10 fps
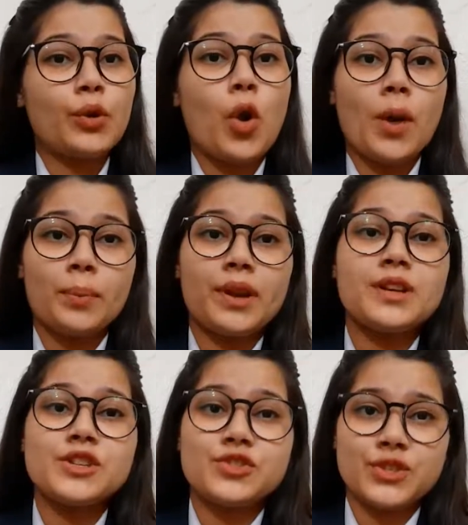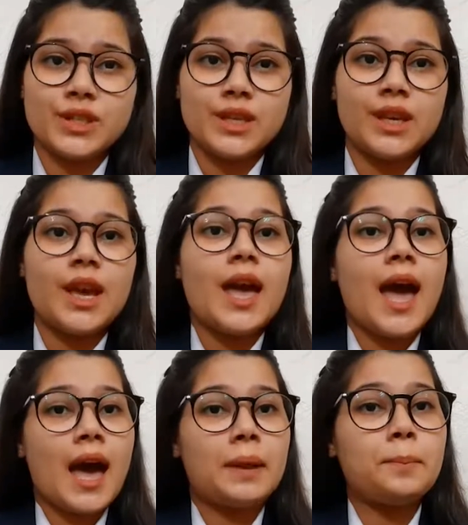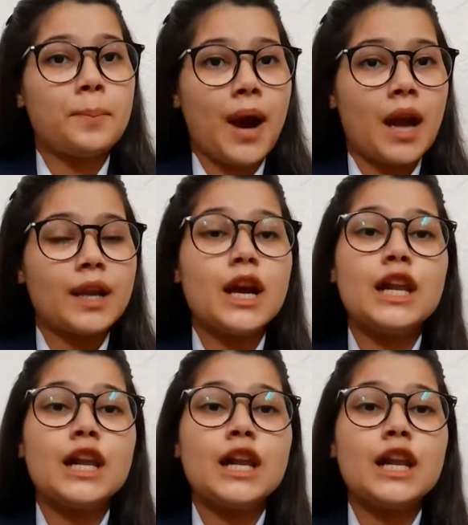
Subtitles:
corporate literacy and impart